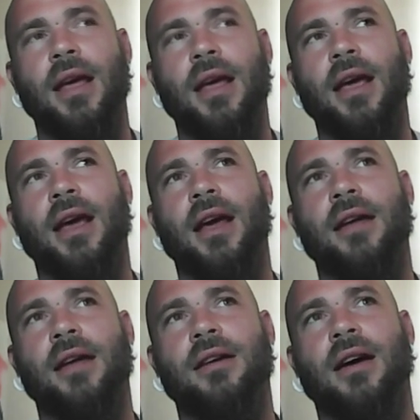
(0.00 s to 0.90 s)

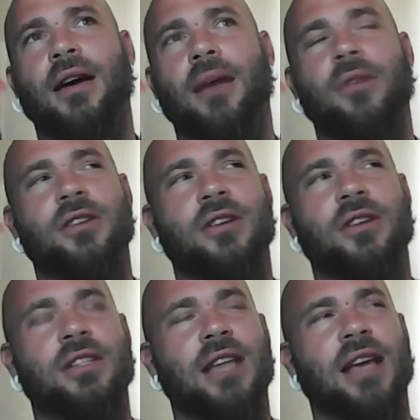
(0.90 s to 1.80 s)
And I once heard
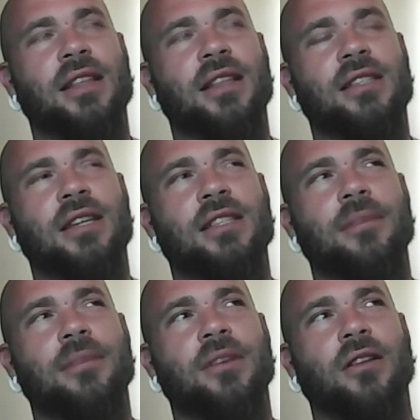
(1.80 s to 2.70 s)
a saying that said
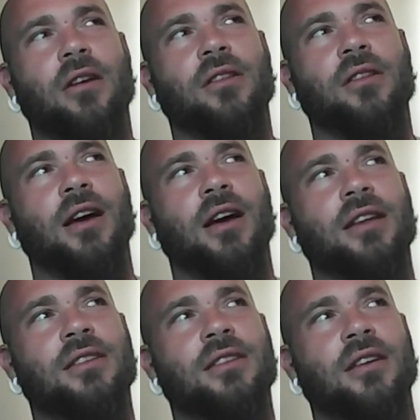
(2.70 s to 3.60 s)
something along the
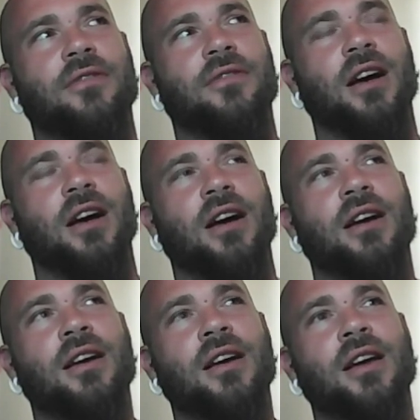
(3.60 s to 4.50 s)
lines of,
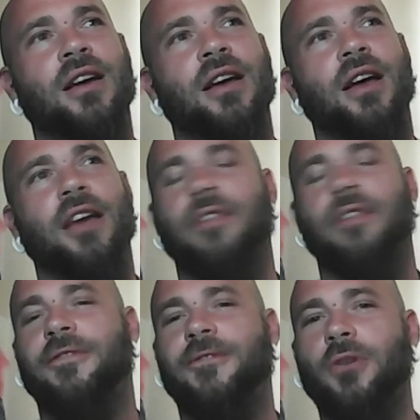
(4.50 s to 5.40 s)
and the
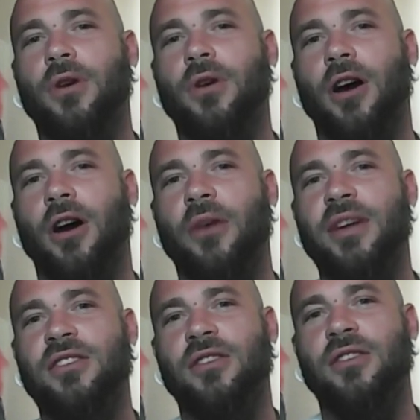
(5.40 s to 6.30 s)
fool
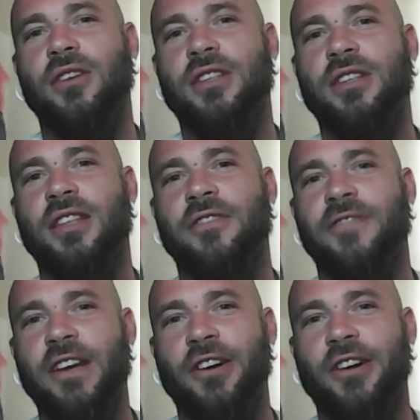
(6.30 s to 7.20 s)
always looks at the
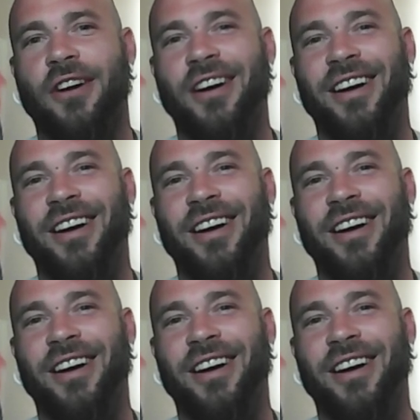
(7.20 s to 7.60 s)
finger.